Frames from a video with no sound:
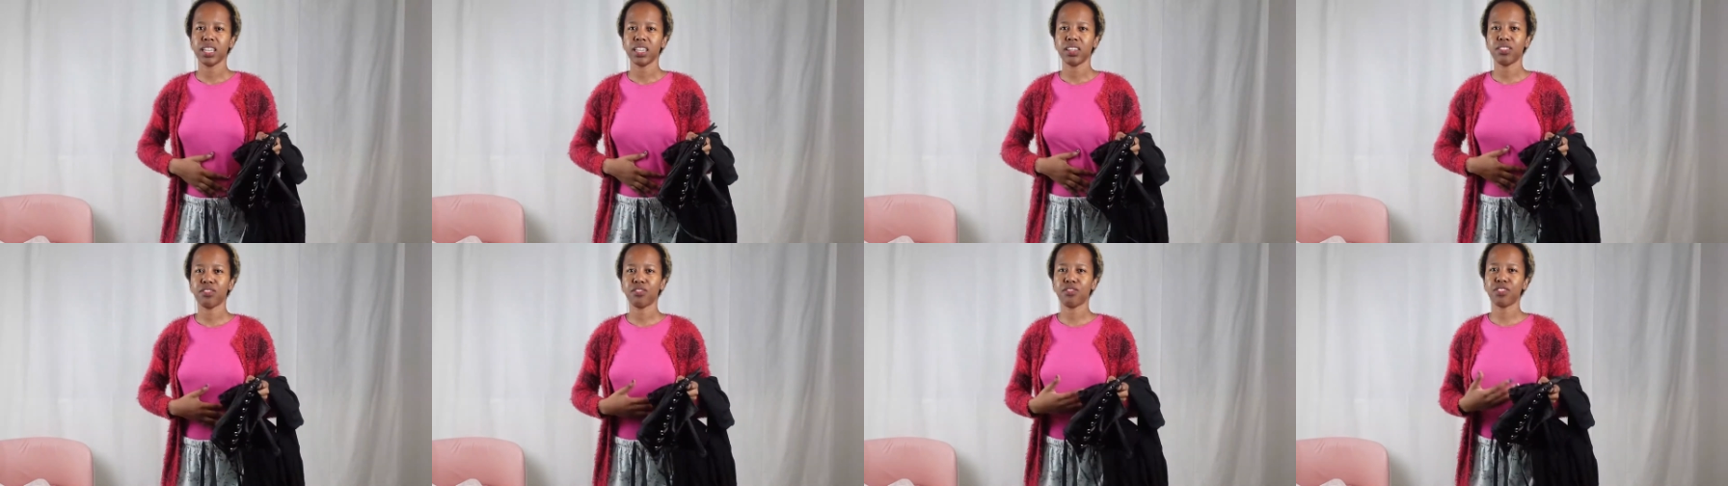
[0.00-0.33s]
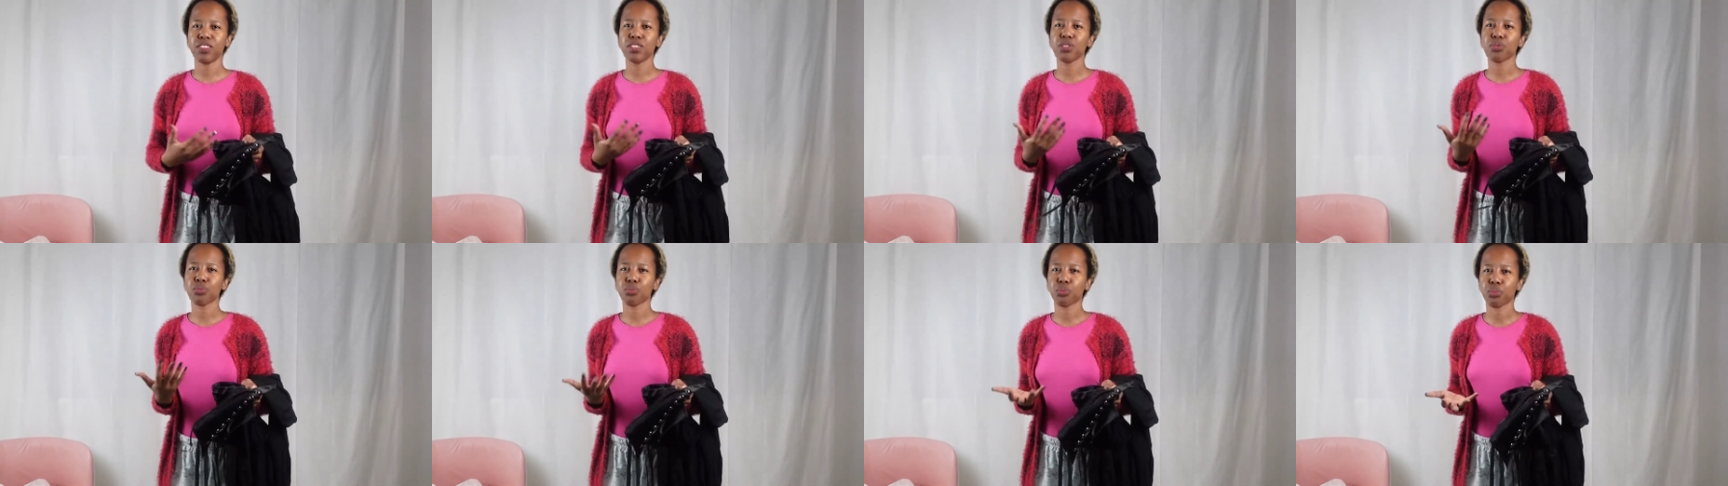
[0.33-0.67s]
it
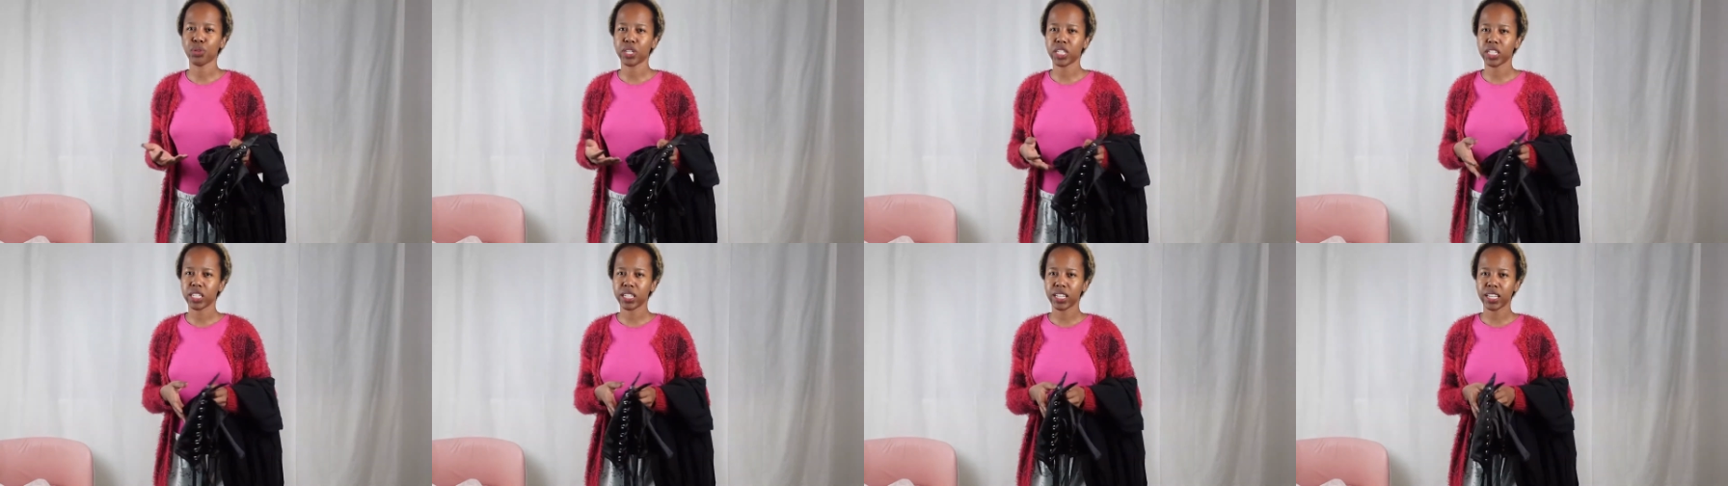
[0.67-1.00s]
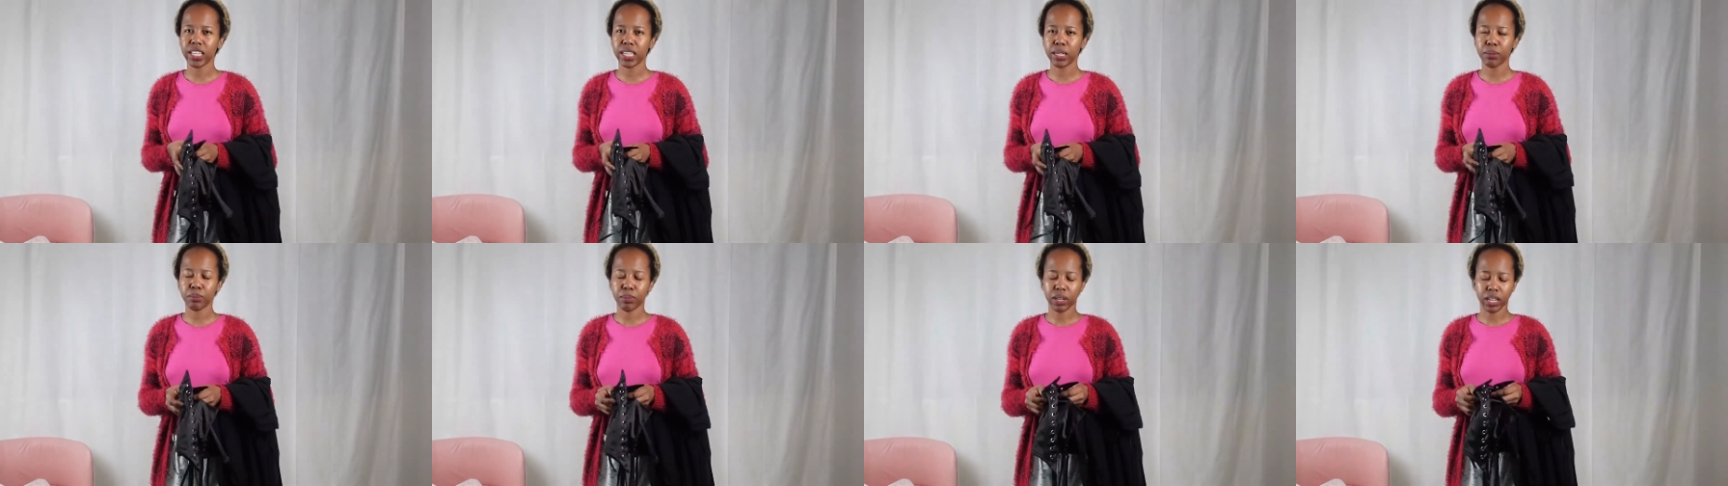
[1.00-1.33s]
fits
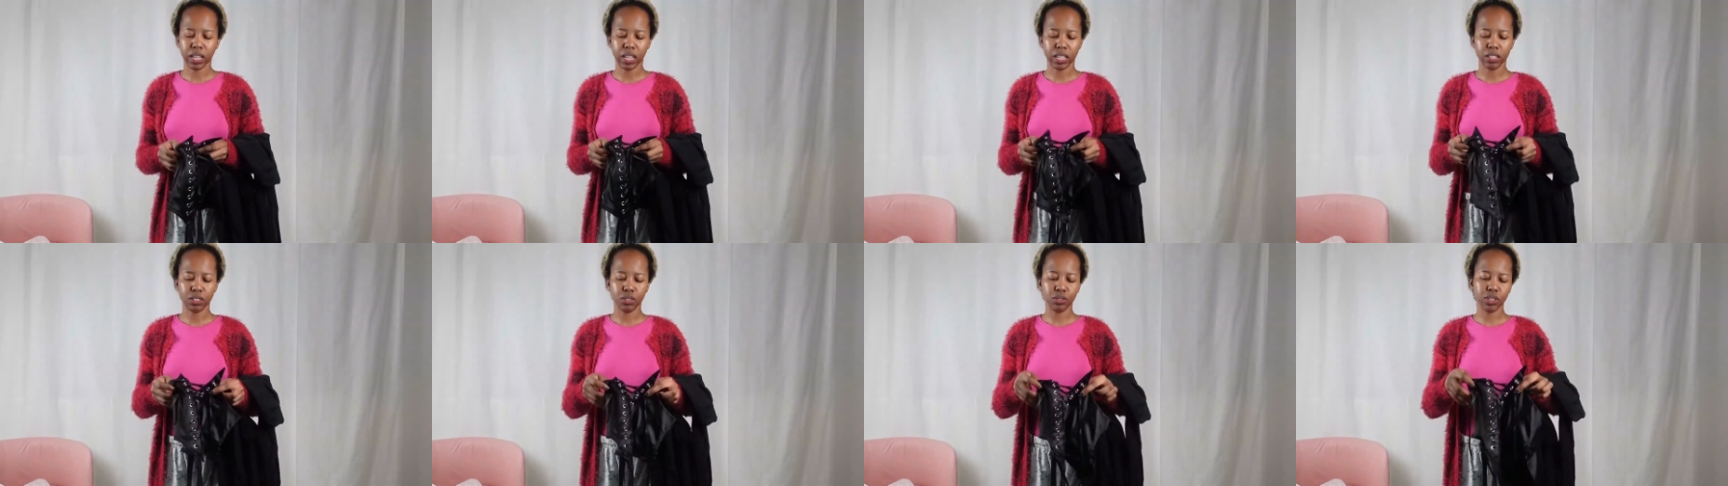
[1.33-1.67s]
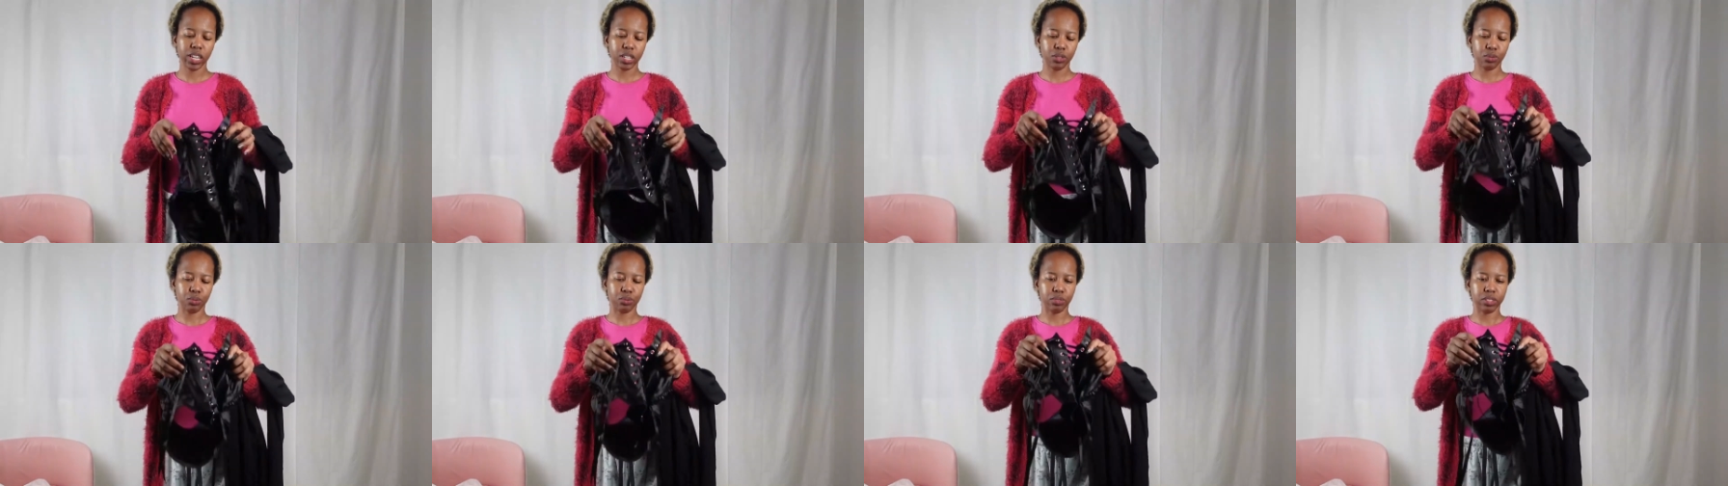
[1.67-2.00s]
weirdly, but you
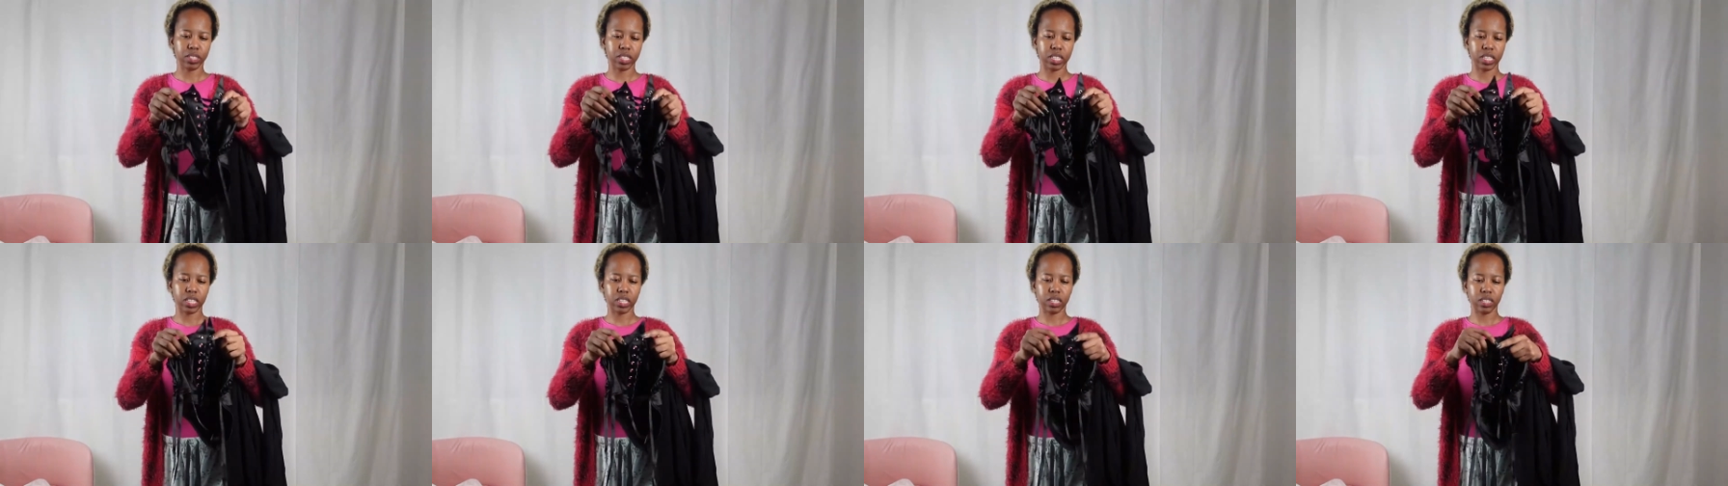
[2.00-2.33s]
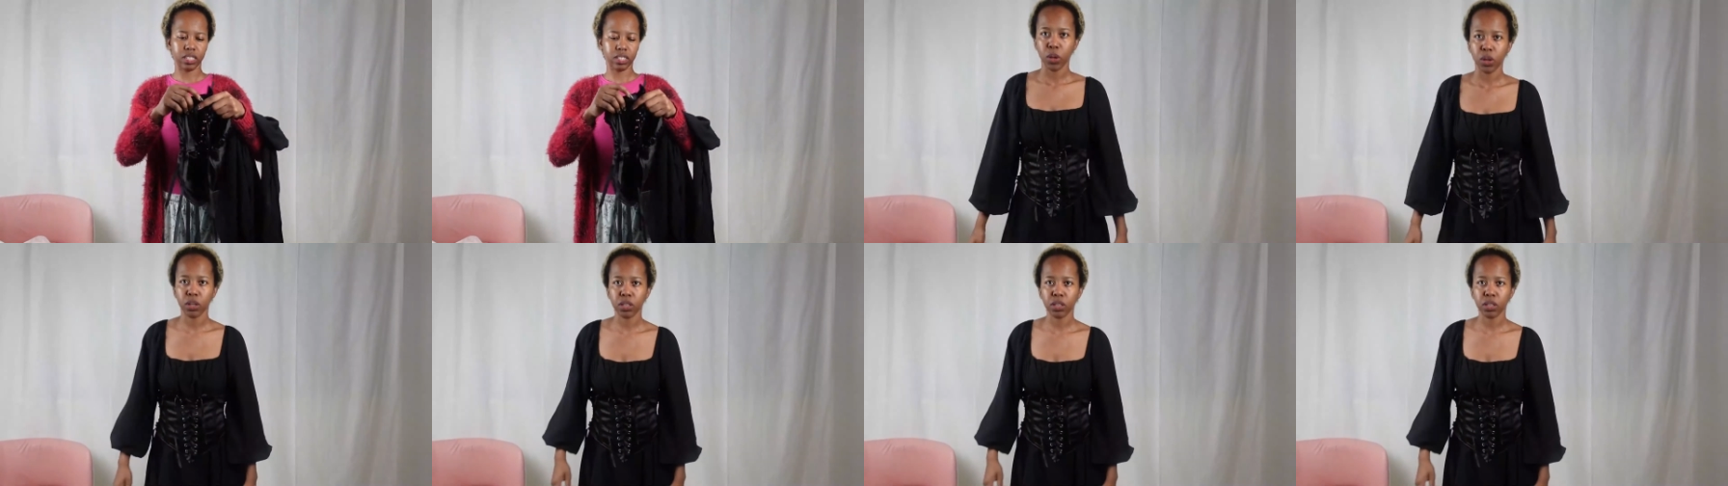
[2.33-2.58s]
guys will see.